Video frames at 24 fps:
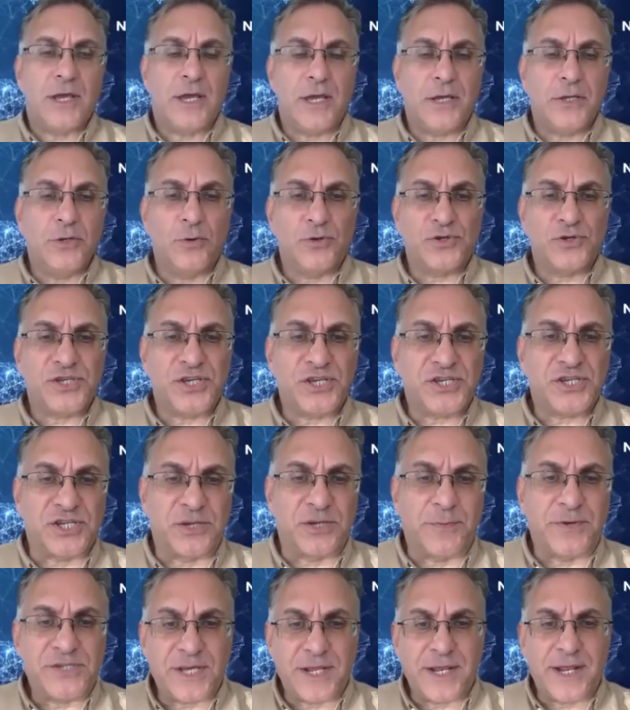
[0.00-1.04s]
your
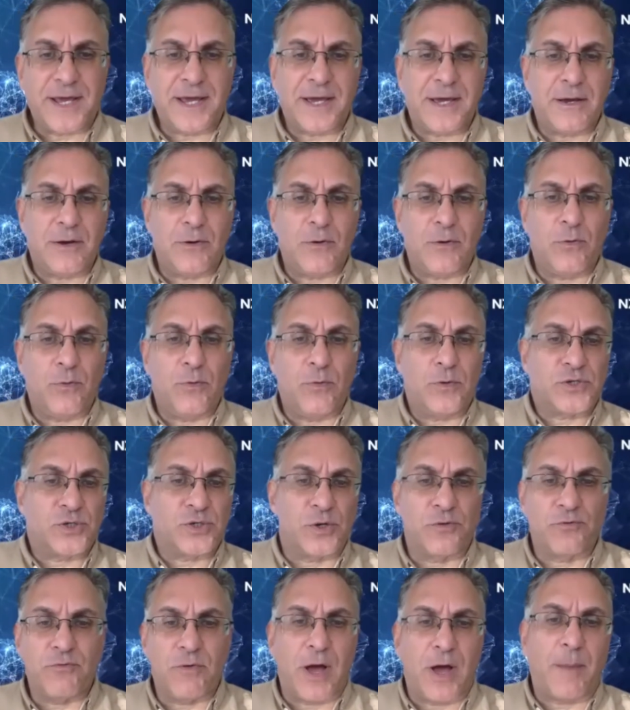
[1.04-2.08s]
system, is it now
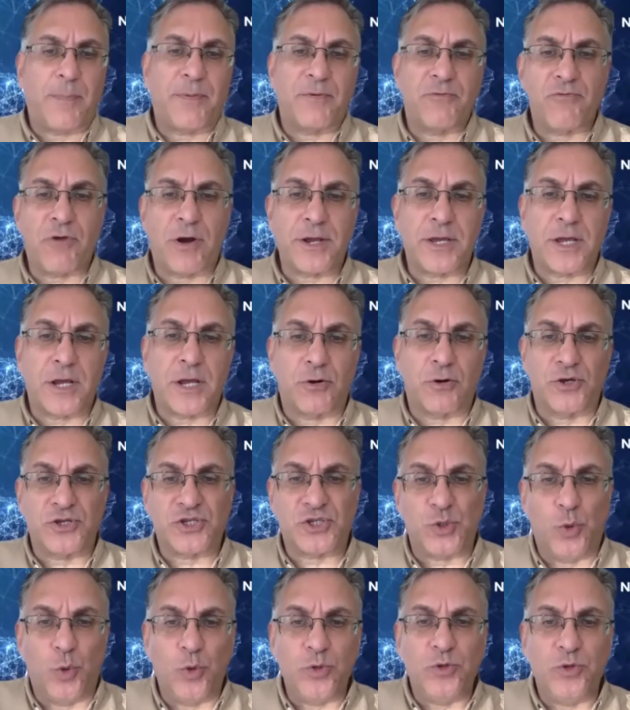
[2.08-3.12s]
sort of up and running across
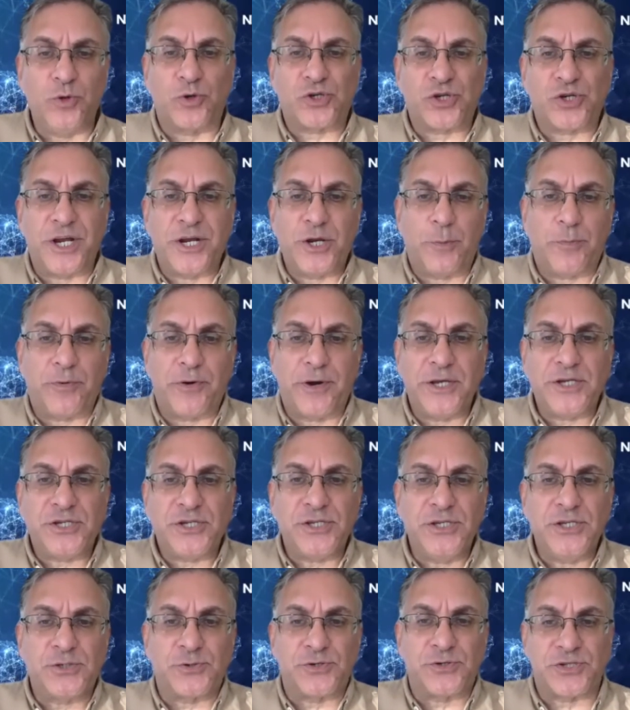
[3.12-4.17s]
all your trade
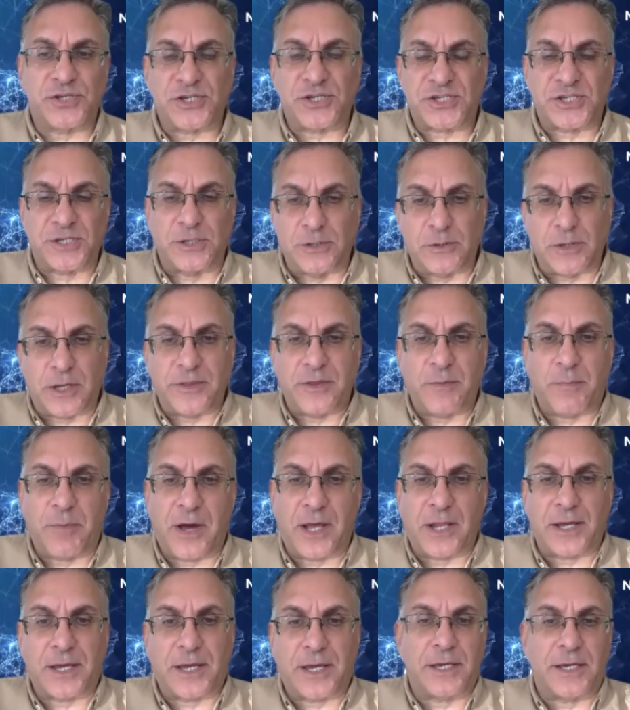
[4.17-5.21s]
operations, or is it still in the
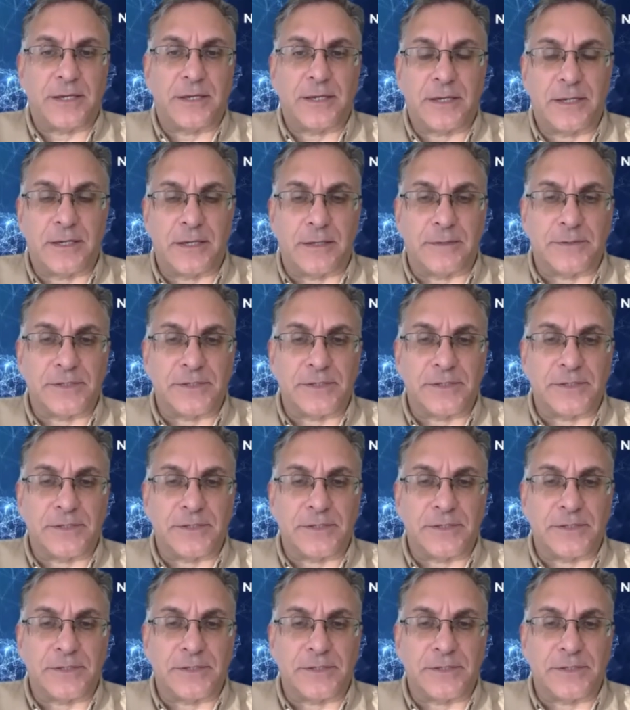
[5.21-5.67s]
pilot stage?